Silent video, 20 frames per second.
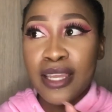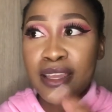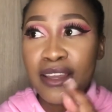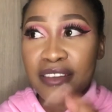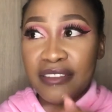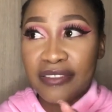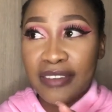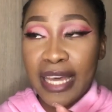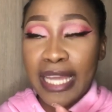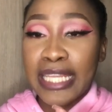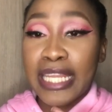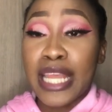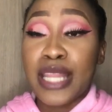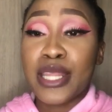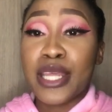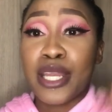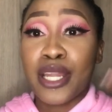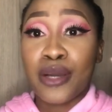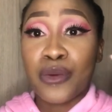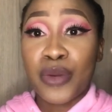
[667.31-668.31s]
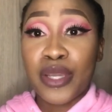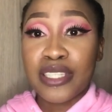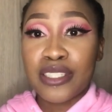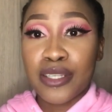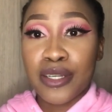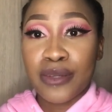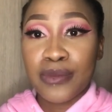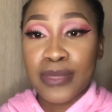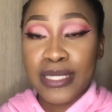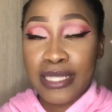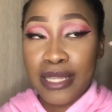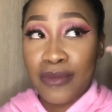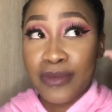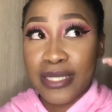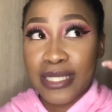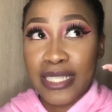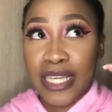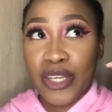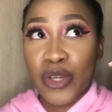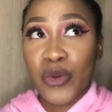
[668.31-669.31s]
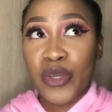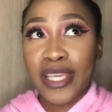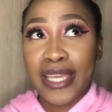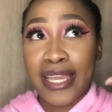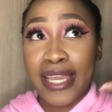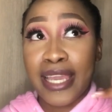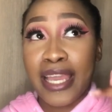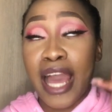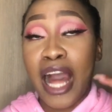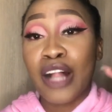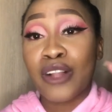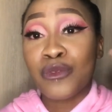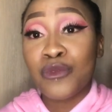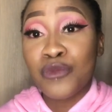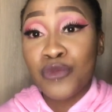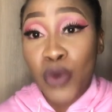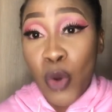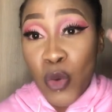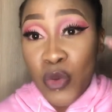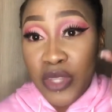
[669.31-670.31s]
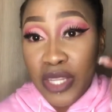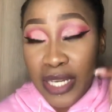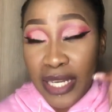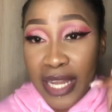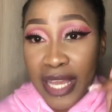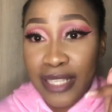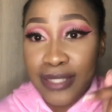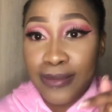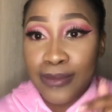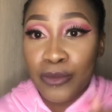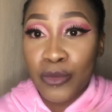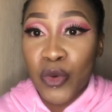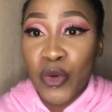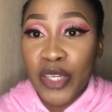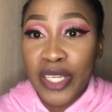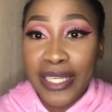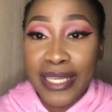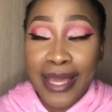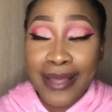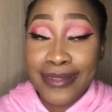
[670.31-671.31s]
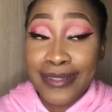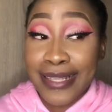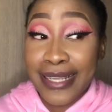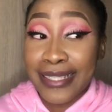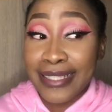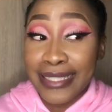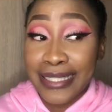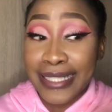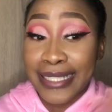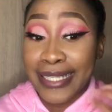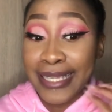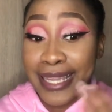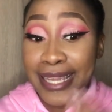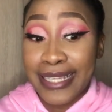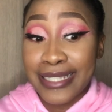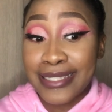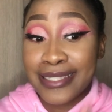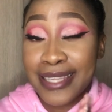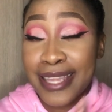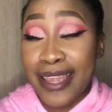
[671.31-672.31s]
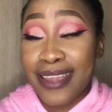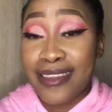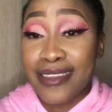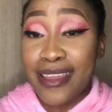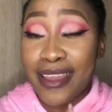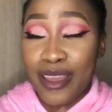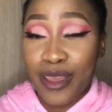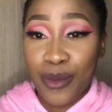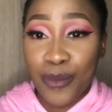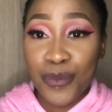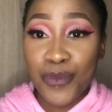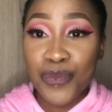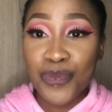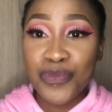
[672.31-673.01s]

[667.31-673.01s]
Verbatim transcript: Fine. And then I waited and I was like, okay, I'll phone the next morning exactly at eight A M